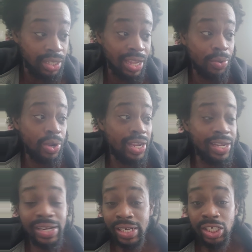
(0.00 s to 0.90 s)
That way
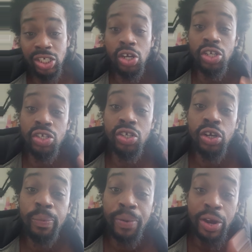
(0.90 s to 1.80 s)
he can show you
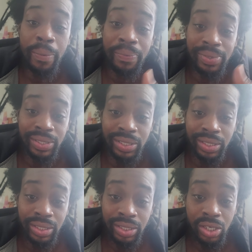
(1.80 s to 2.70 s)
your
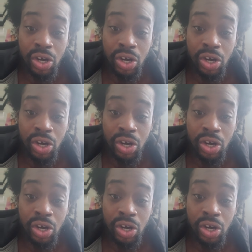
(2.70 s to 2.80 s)
purpose